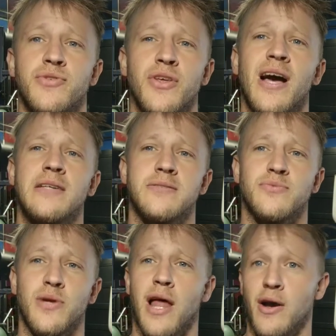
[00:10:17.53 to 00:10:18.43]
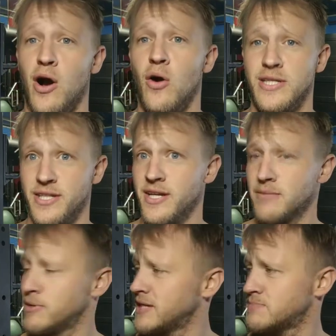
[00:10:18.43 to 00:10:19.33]
The guys were like, oh, is he
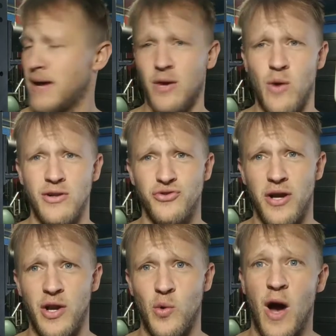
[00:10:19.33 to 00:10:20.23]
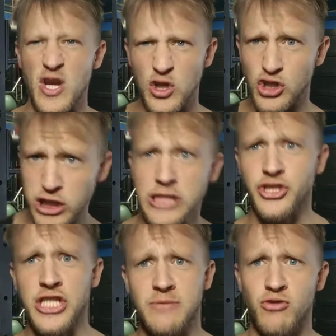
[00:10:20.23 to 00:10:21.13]
going to bring this back around to training or what? You're
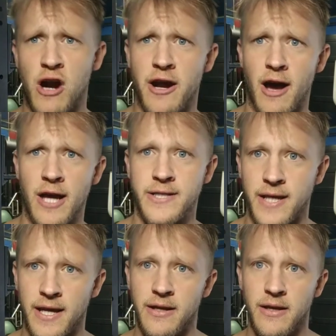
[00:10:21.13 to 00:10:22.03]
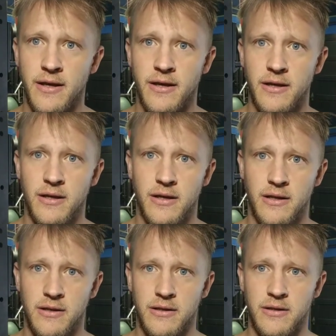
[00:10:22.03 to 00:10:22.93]
goddamn right I did.
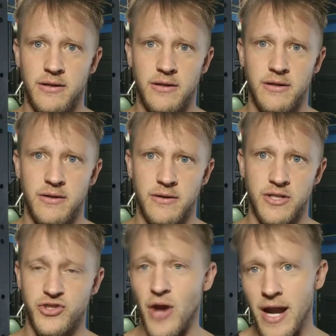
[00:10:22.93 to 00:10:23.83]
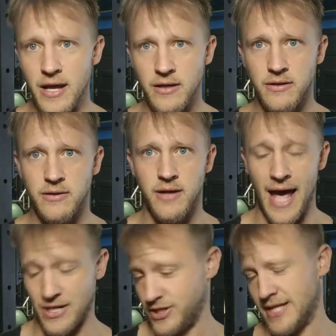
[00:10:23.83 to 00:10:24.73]
Because training
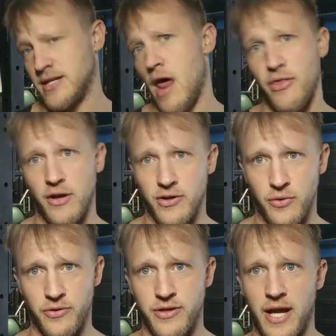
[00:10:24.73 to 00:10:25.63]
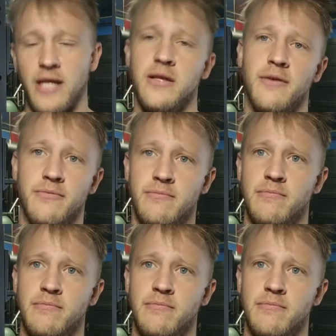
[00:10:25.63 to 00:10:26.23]
actually has nothing to do with your dating life.